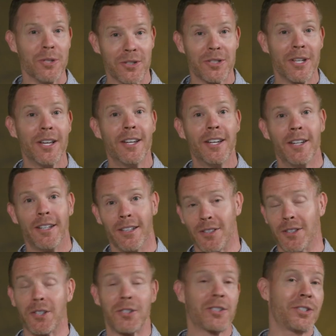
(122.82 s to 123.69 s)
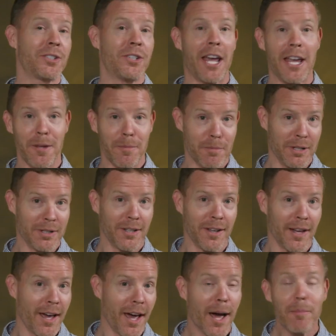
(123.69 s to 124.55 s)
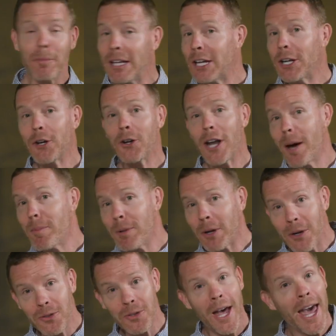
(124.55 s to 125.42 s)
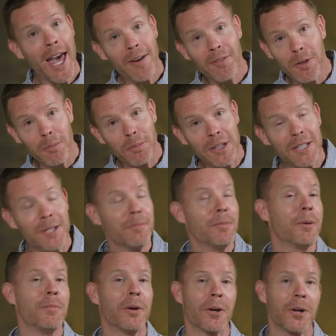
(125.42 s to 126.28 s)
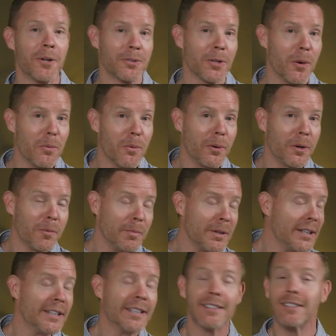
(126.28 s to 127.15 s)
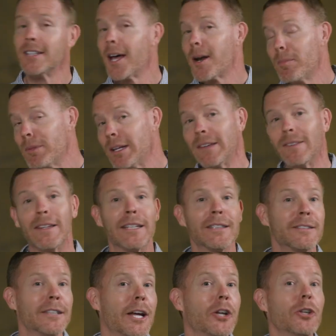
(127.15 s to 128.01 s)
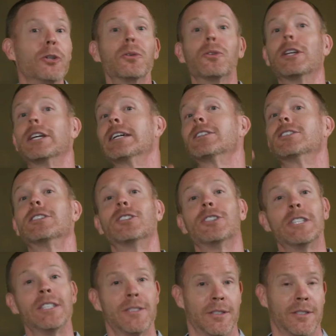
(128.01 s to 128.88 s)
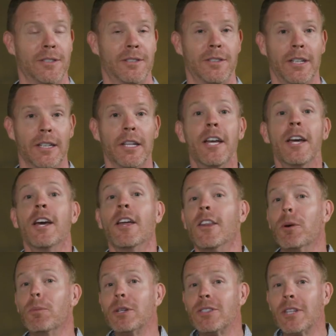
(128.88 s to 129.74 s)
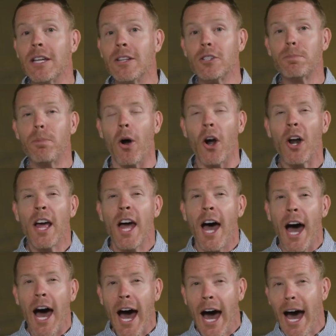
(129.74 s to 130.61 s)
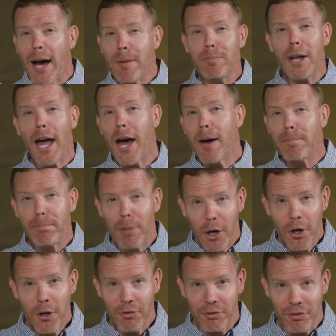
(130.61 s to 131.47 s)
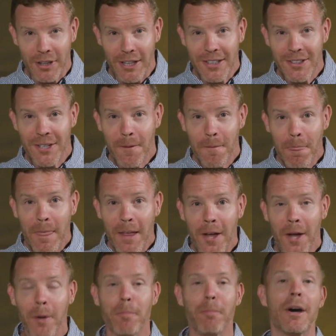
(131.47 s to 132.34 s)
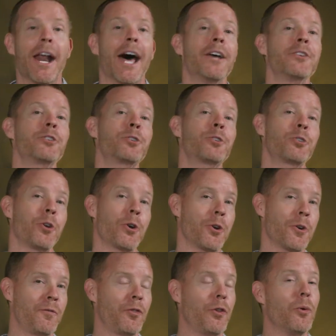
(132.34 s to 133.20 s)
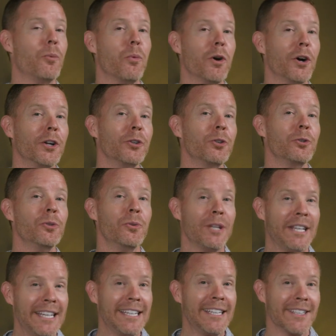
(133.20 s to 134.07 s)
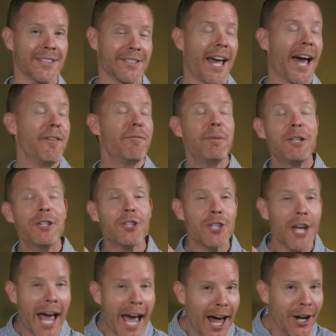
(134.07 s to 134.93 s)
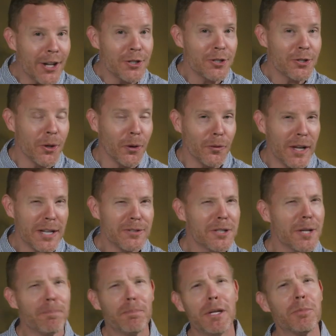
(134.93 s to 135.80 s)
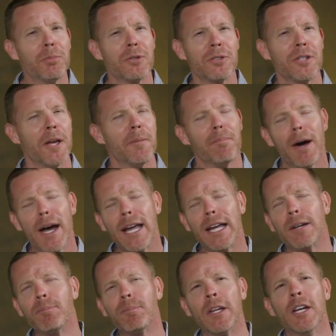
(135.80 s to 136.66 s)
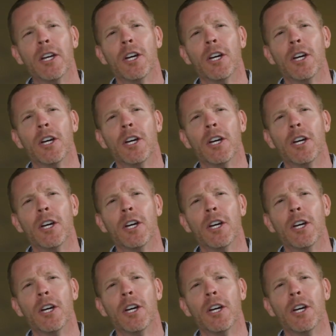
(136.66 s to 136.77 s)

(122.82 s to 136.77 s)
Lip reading: this statement. I'm here not because I have to be, but because I want to be. It's not a me thing. It's not a you thing. It's a Jesus thing. Then we say this part, "I'm not perfect, but I serve the one who is." I've been challenged on that. Some people say, "Mike,